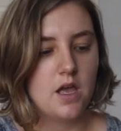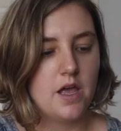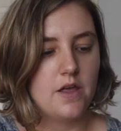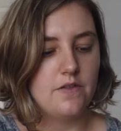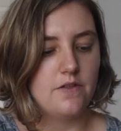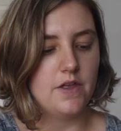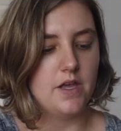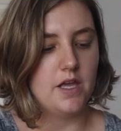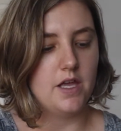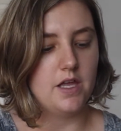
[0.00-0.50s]

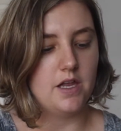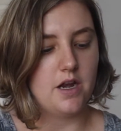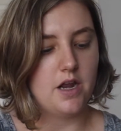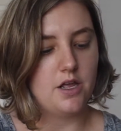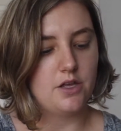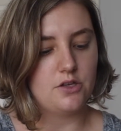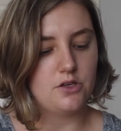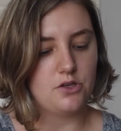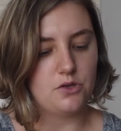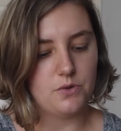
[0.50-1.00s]
Then
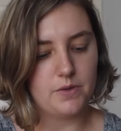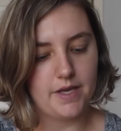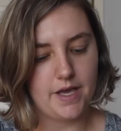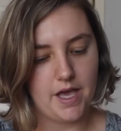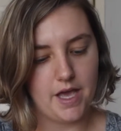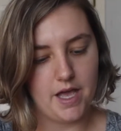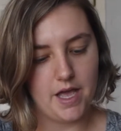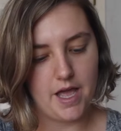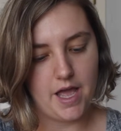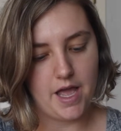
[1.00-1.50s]
you
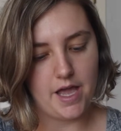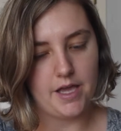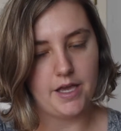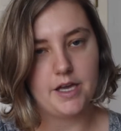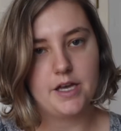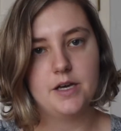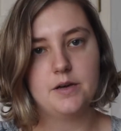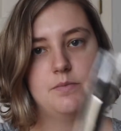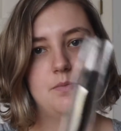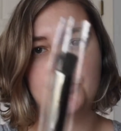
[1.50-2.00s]
get a
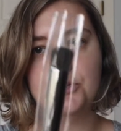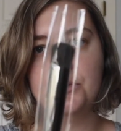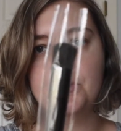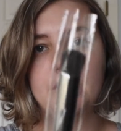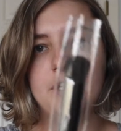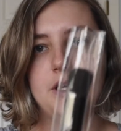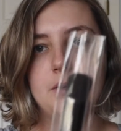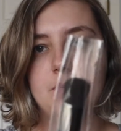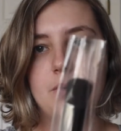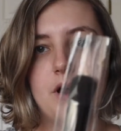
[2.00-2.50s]

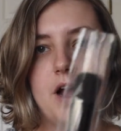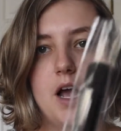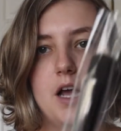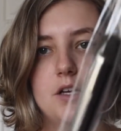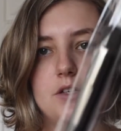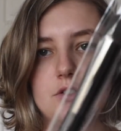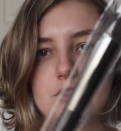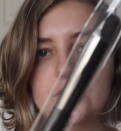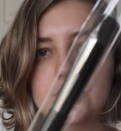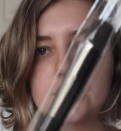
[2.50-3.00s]
kabuki
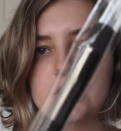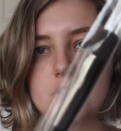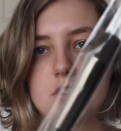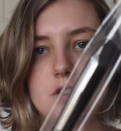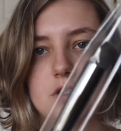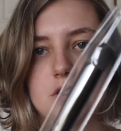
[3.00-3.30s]
brush,